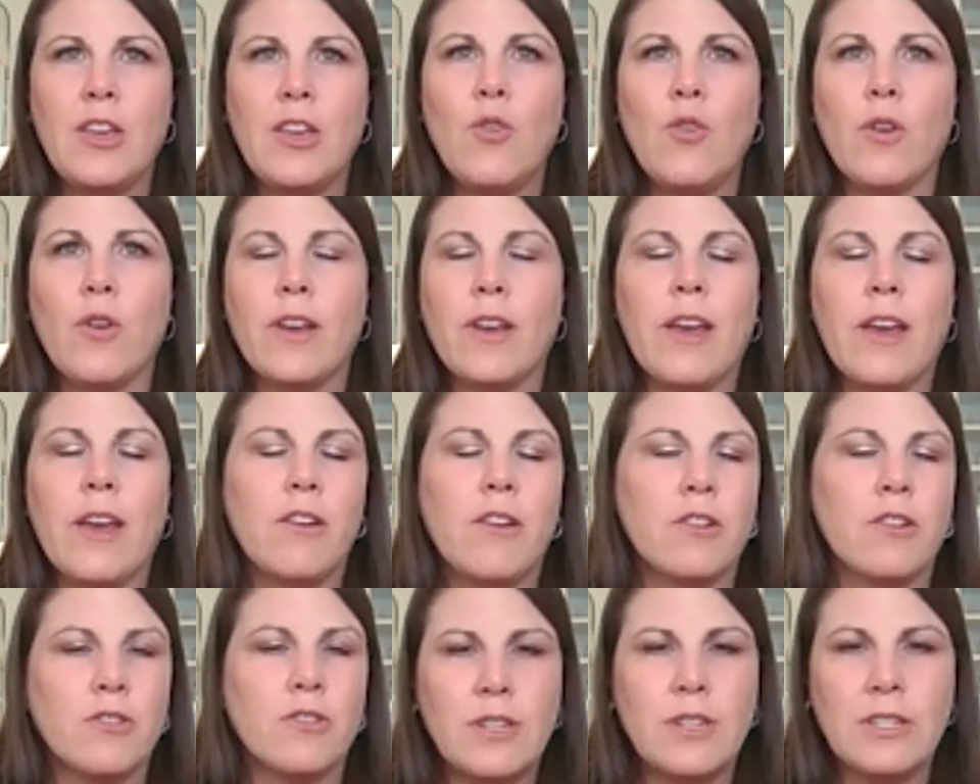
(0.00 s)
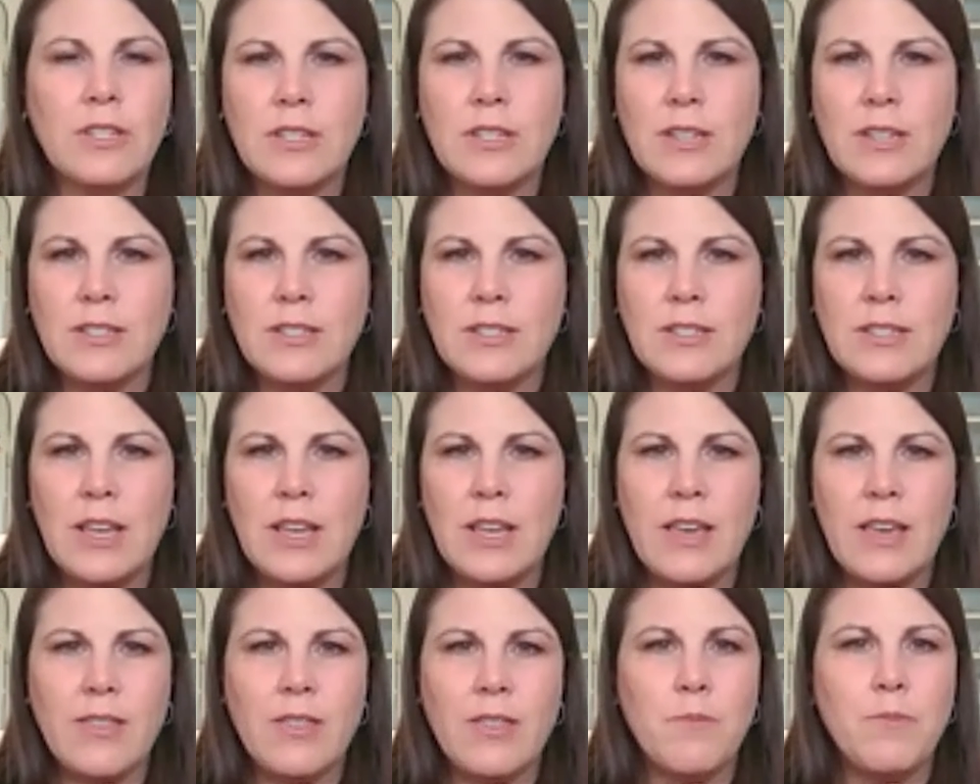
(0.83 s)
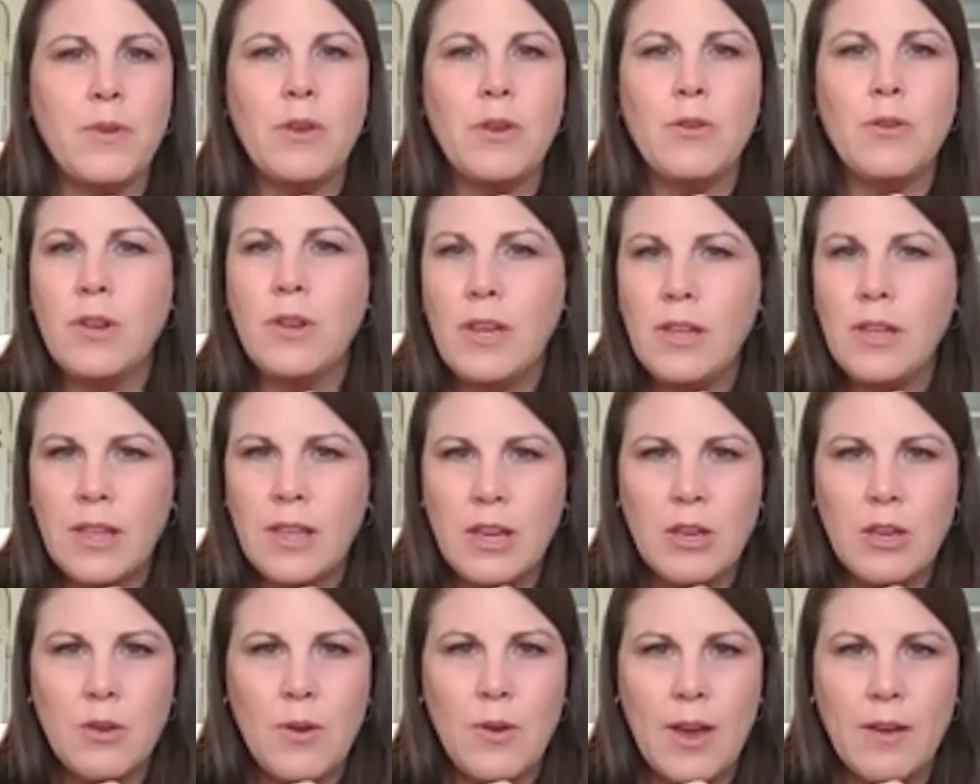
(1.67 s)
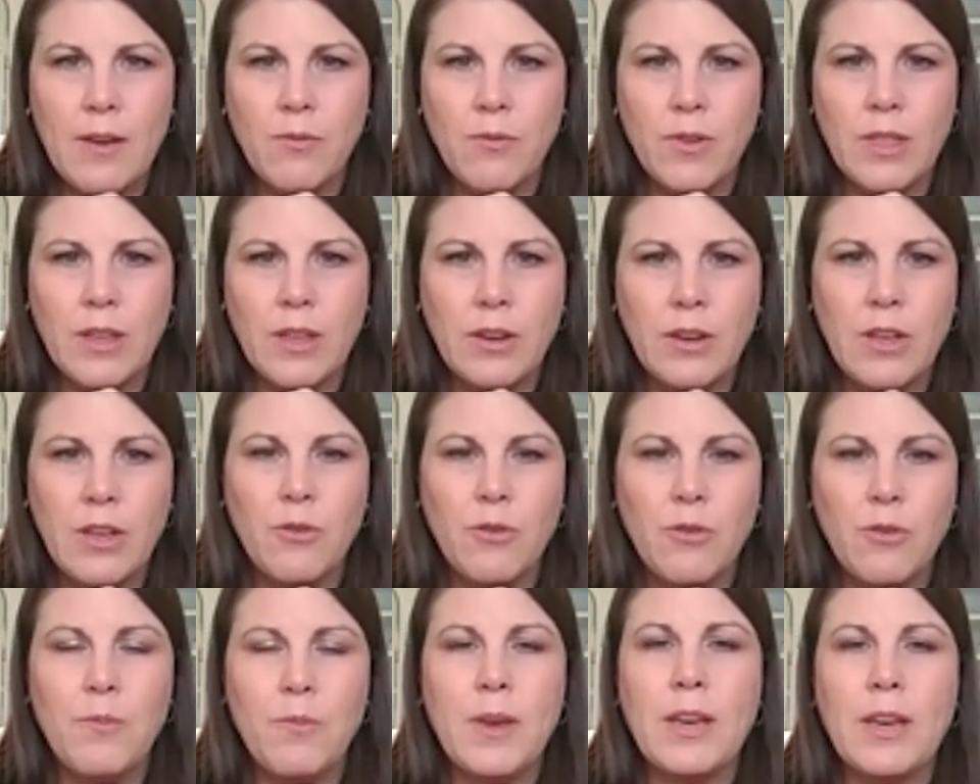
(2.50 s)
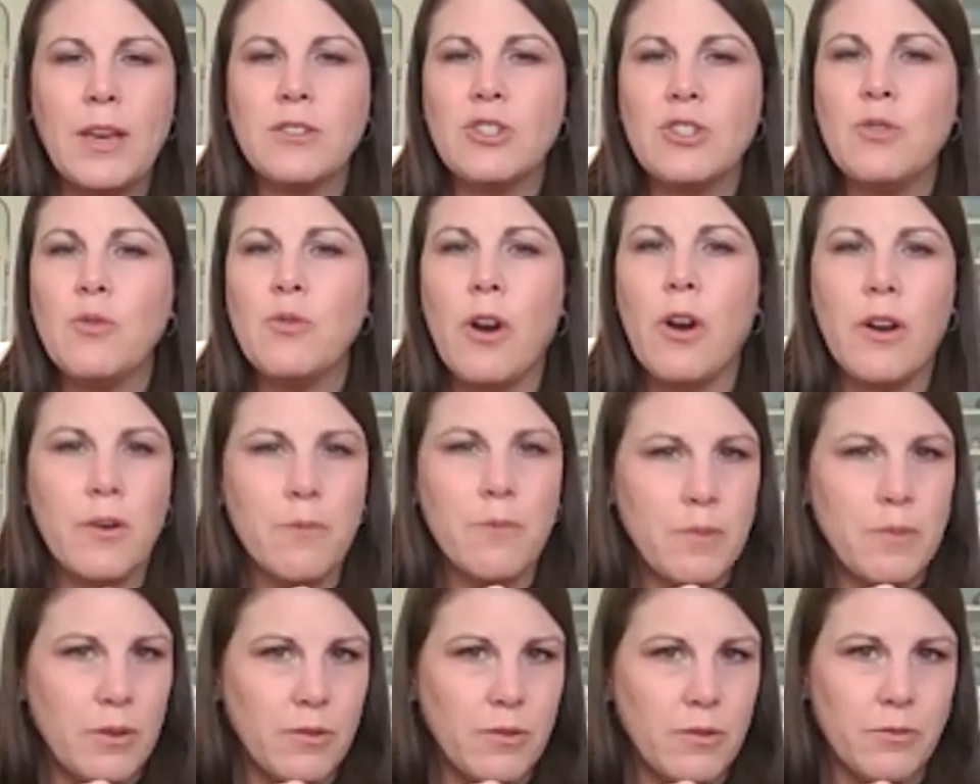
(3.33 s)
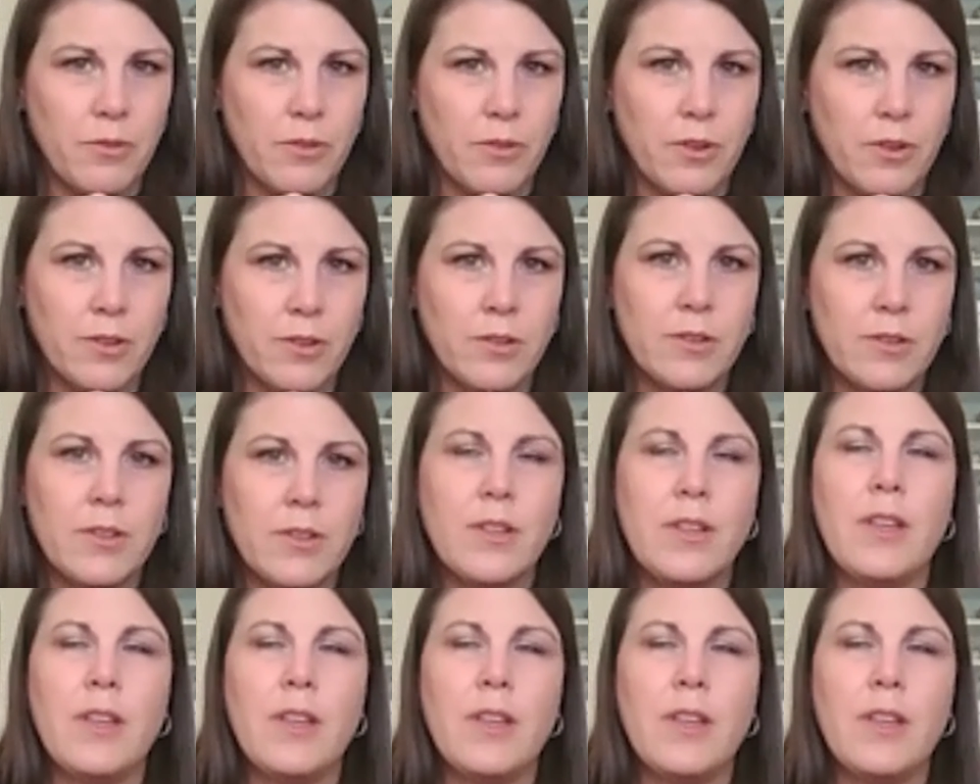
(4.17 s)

your characteristics and the beauty that you have within you because you are beautiful.